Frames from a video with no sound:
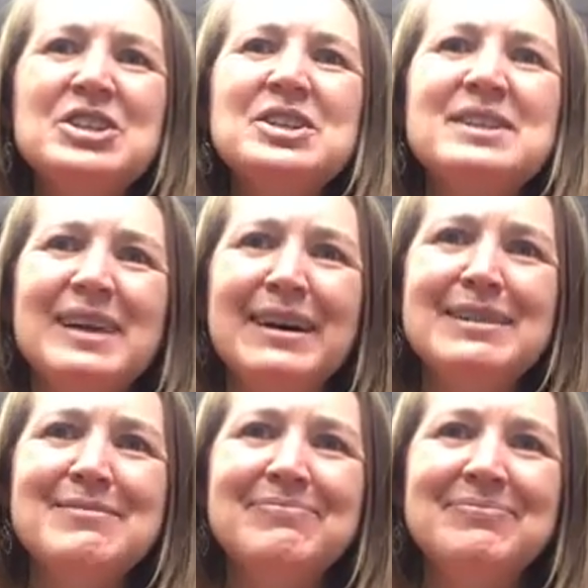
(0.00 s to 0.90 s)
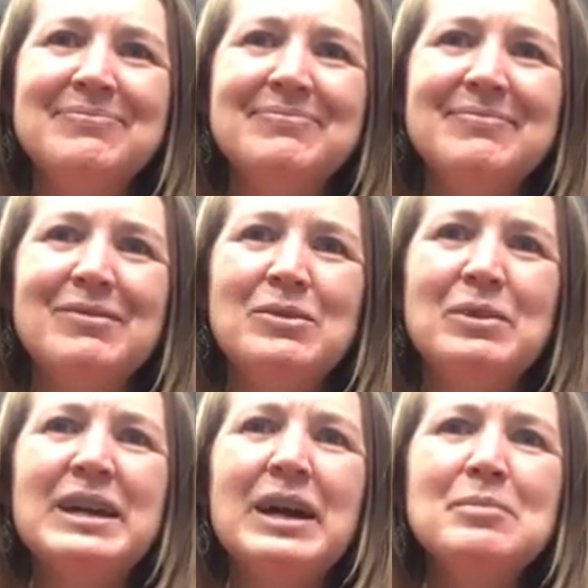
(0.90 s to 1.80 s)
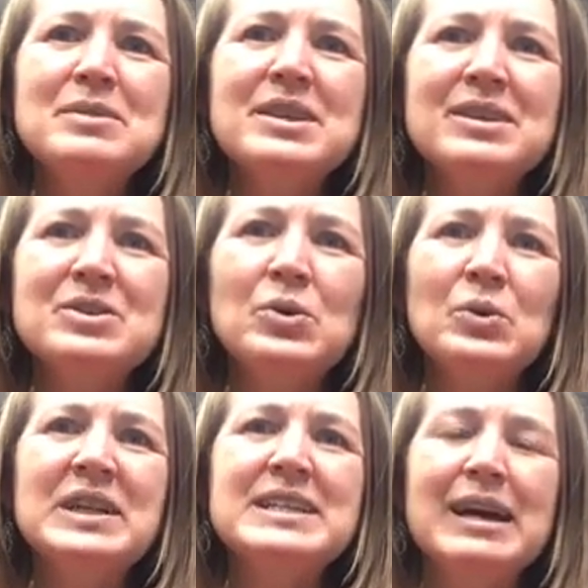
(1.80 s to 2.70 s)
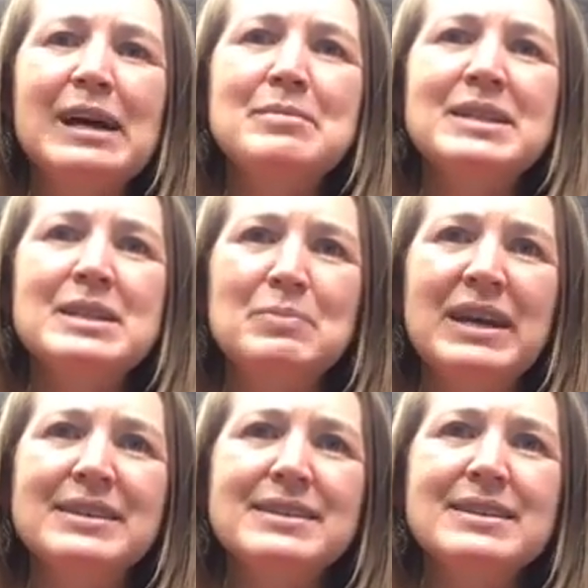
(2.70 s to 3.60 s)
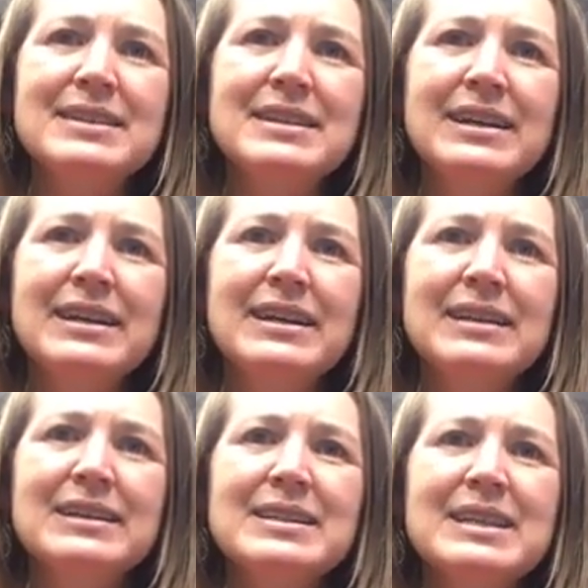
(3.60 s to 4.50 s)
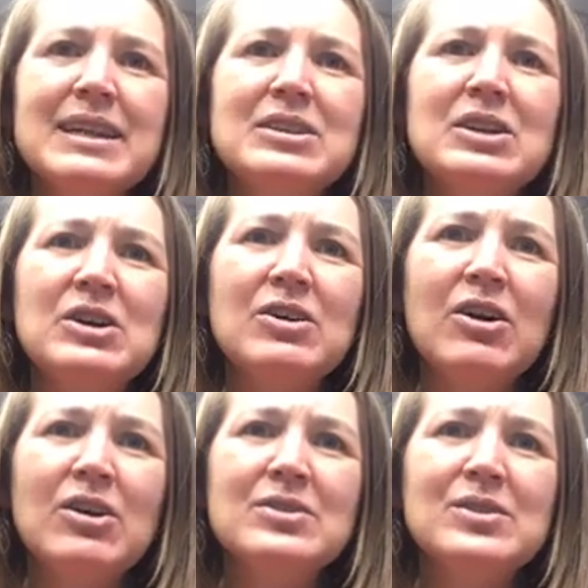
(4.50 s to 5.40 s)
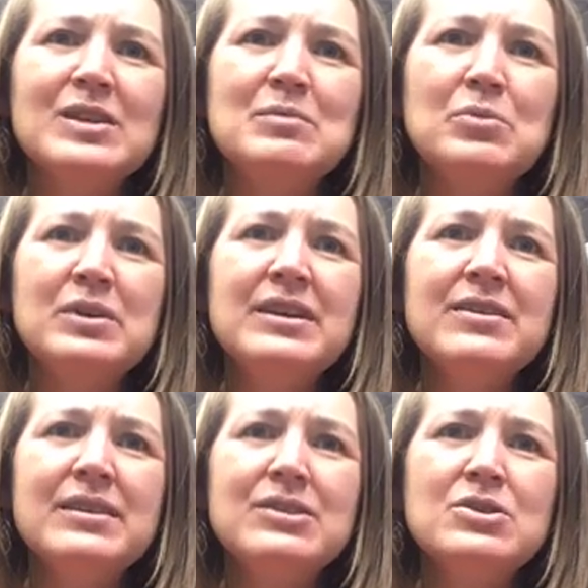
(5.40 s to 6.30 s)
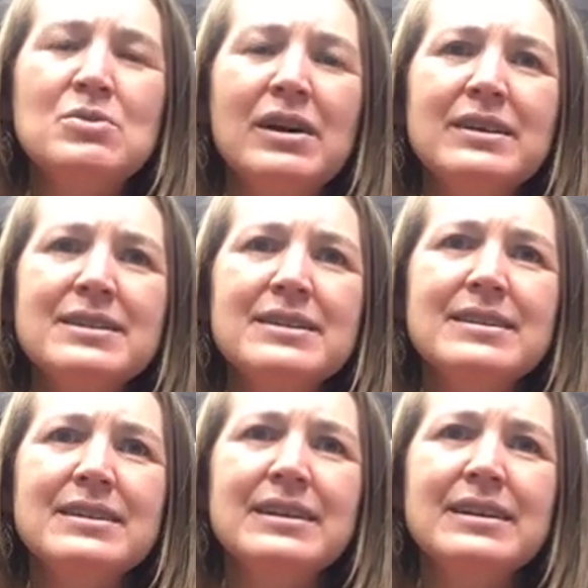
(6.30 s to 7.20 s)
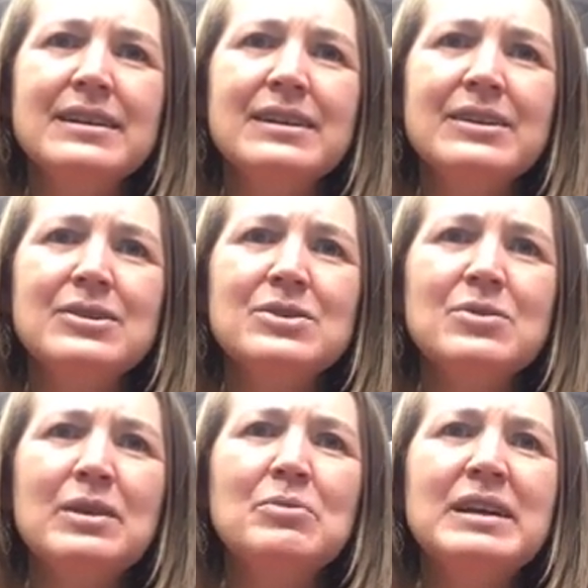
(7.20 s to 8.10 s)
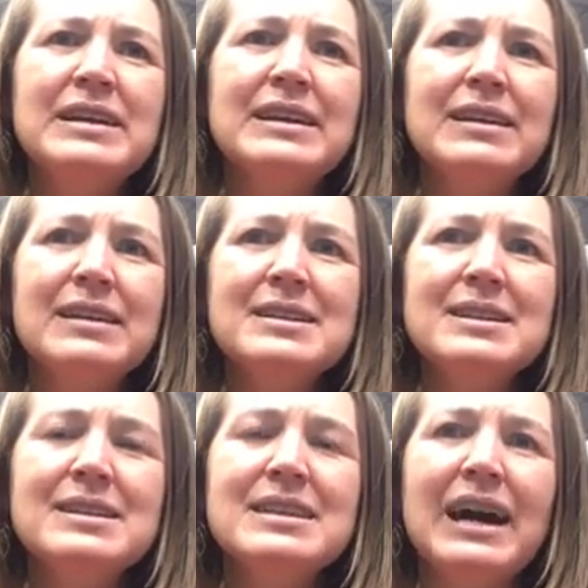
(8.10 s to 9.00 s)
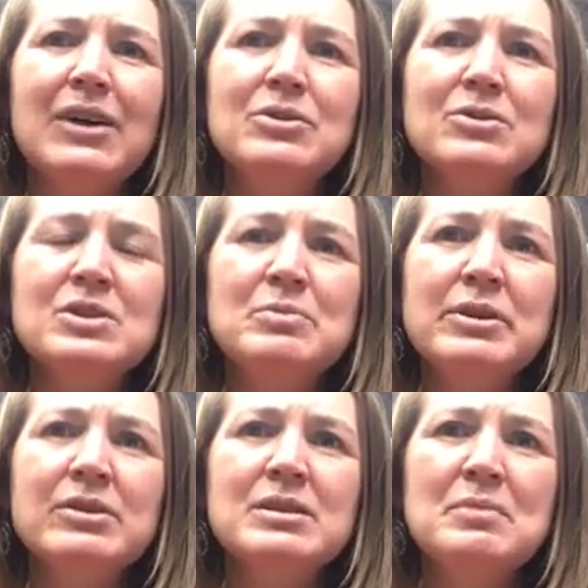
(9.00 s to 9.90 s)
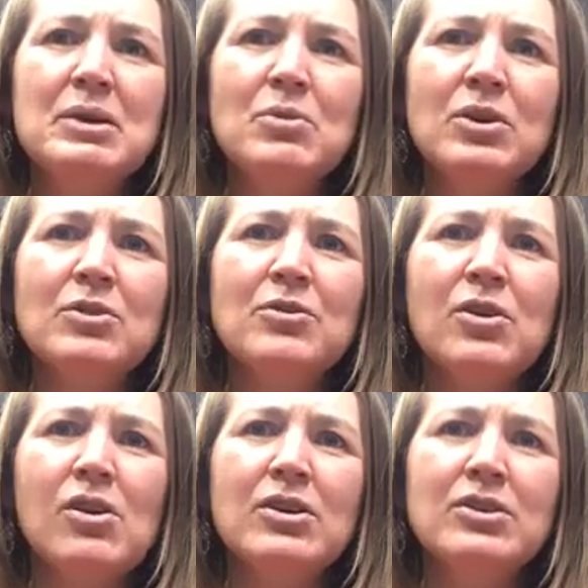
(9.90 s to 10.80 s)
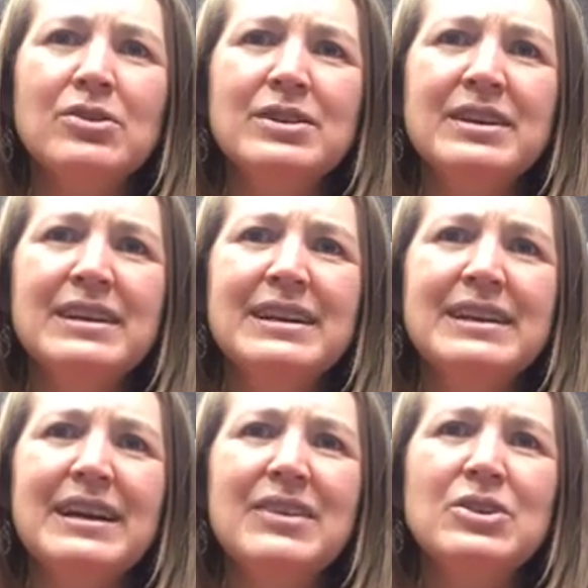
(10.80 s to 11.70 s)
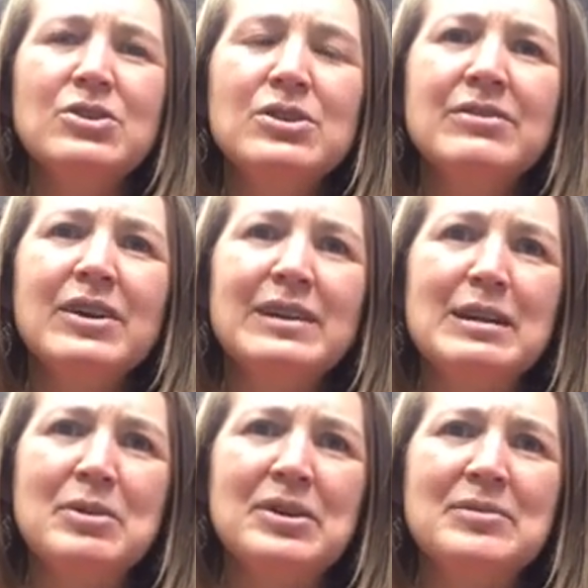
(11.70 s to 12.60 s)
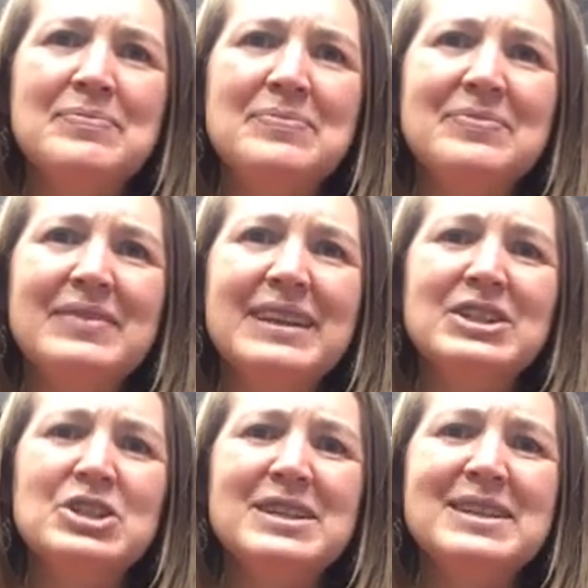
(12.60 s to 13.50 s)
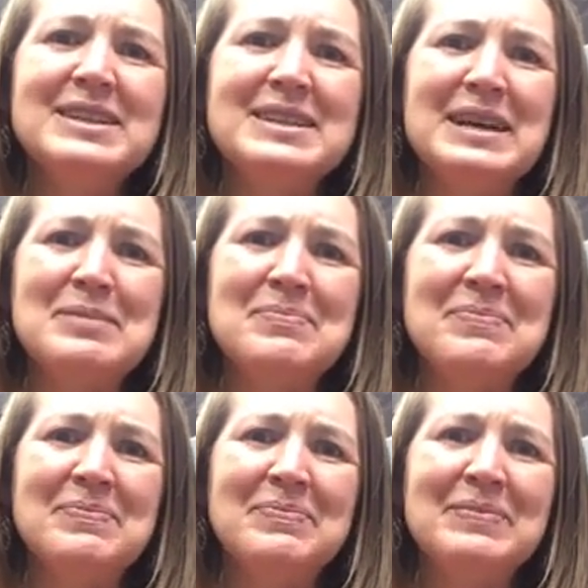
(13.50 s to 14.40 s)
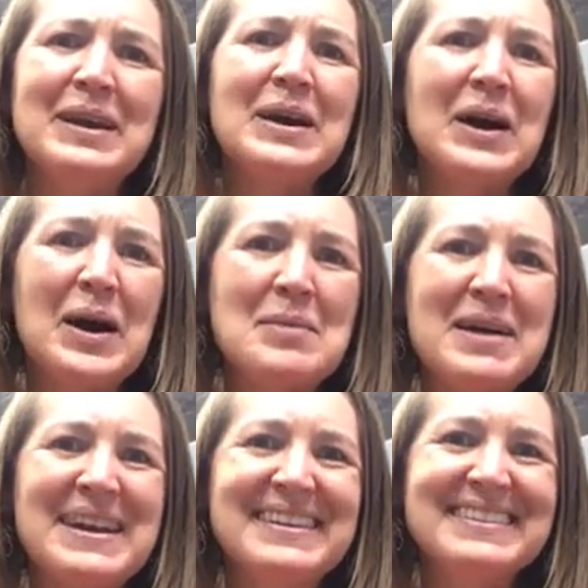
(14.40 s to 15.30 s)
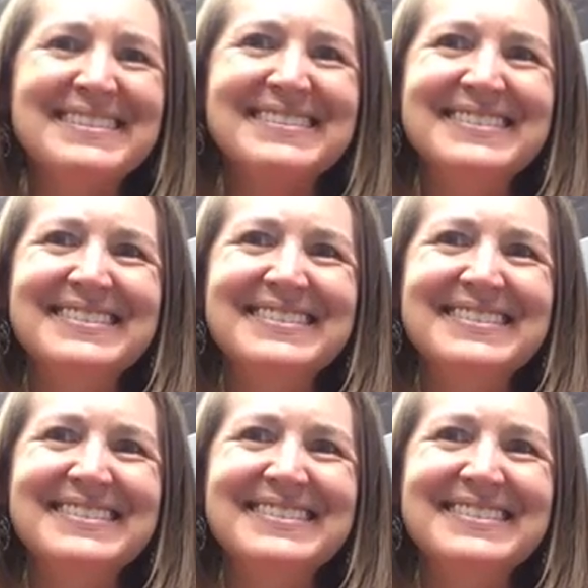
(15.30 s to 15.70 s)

Gracious God, we come to this holy time and space. Settle our hearts and breathe into us so that we can listen to how your Spirit may work for our good and the good of our neighbor. In Jesus' name, amen.